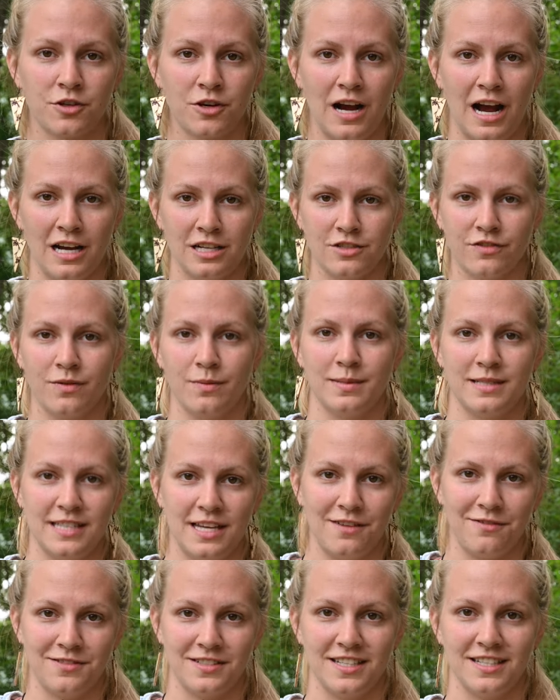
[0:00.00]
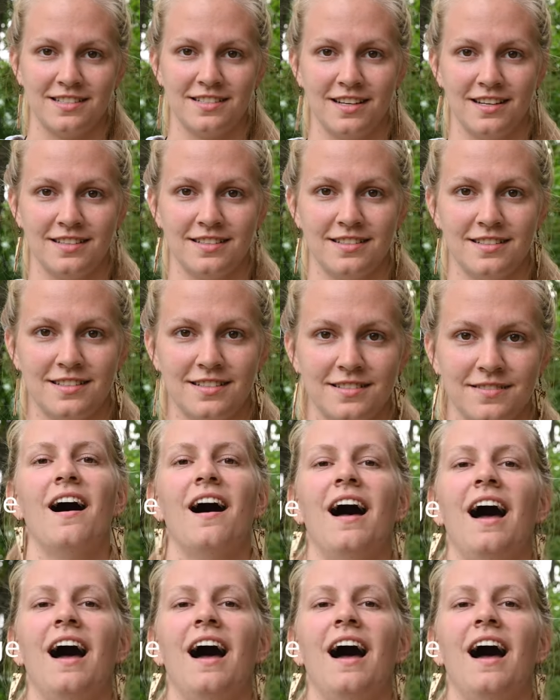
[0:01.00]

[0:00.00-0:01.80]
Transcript: crash from a safe distance.